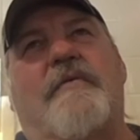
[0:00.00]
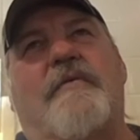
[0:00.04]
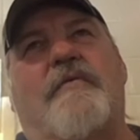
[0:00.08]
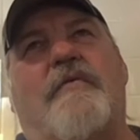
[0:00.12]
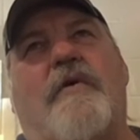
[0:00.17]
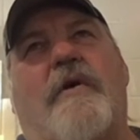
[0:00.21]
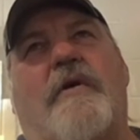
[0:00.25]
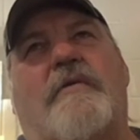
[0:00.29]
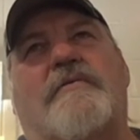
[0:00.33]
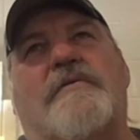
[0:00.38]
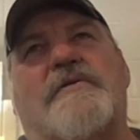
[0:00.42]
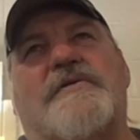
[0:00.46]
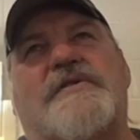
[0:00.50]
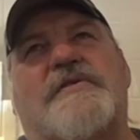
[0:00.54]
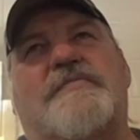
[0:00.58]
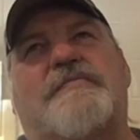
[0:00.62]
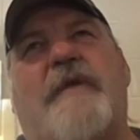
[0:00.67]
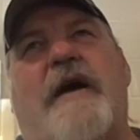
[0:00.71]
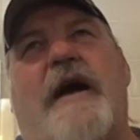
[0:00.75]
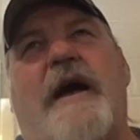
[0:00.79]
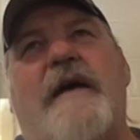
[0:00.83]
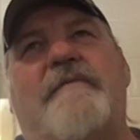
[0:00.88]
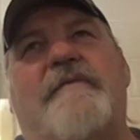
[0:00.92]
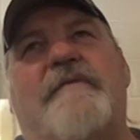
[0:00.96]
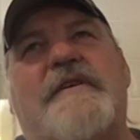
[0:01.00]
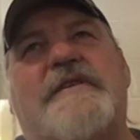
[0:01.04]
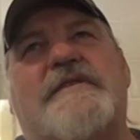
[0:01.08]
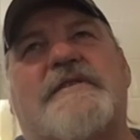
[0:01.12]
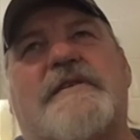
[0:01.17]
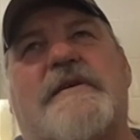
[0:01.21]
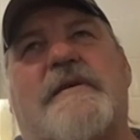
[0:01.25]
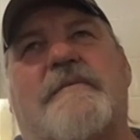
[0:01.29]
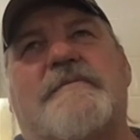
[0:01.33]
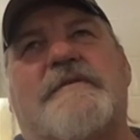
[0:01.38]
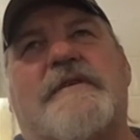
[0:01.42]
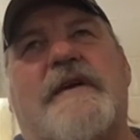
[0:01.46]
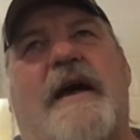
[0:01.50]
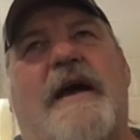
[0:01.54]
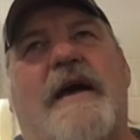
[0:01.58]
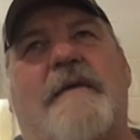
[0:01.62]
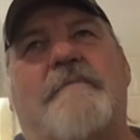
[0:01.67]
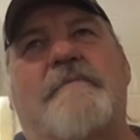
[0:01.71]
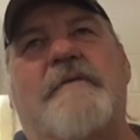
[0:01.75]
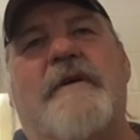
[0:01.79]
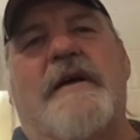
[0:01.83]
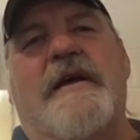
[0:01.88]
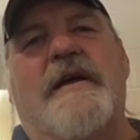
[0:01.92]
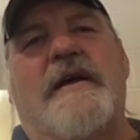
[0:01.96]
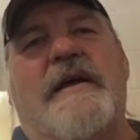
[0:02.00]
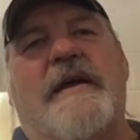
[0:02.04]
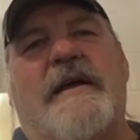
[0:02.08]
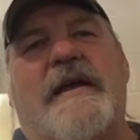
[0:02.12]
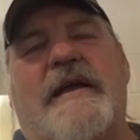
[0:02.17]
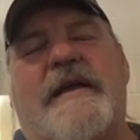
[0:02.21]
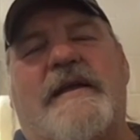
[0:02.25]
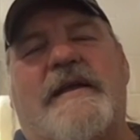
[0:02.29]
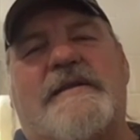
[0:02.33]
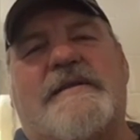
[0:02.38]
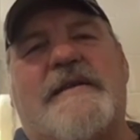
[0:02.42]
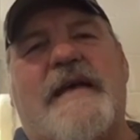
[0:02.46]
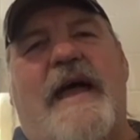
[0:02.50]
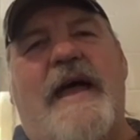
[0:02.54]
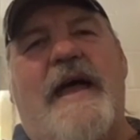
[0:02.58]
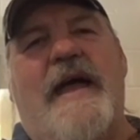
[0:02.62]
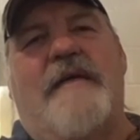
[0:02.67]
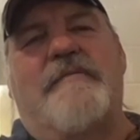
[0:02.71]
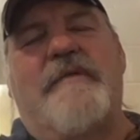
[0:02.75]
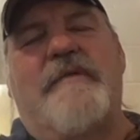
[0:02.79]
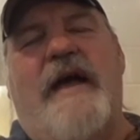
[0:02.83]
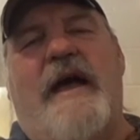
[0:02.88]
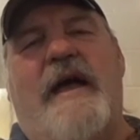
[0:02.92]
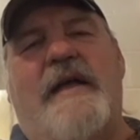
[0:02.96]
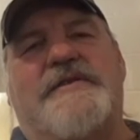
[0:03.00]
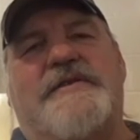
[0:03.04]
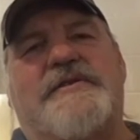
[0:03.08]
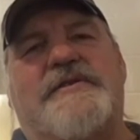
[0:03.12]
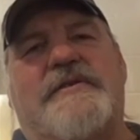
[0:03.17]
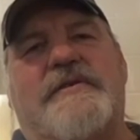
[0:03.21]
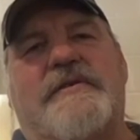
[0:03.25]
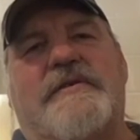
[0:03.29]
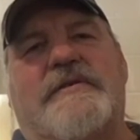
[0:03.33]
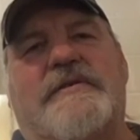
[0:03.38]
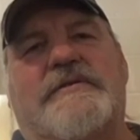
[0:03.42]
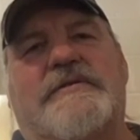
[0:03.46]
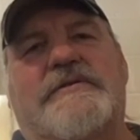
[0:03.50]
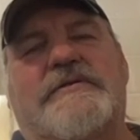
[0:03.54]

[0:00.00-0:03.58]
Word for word: worked with Spivey sometime in a tag match.